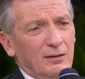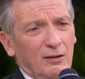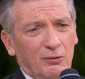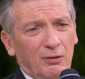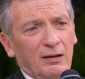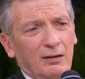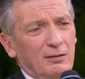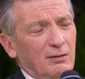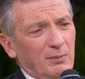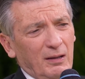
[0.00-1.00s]
Now,
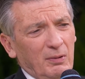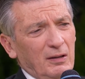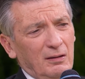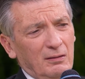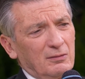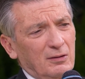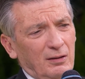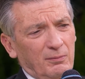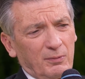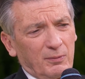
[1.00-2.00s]
granted, there may be
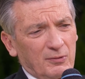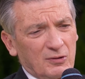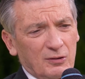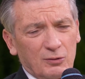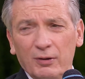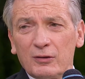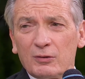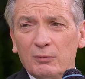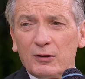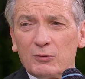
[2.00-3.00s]
a
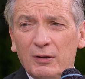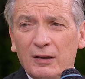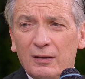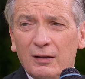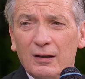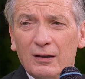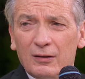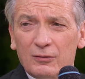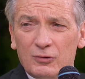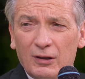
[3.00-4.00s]
situation in which we can
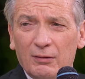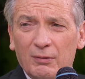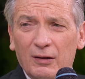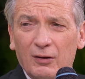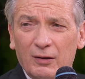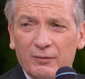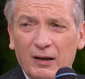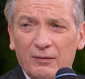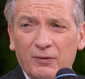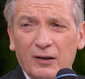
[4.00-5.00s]
generate all of
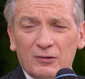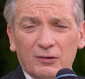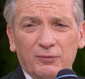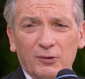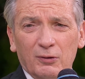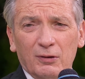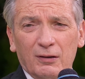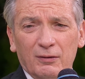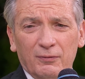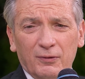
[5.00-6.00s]
that fossil fuel
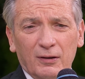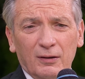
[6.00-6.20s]
out of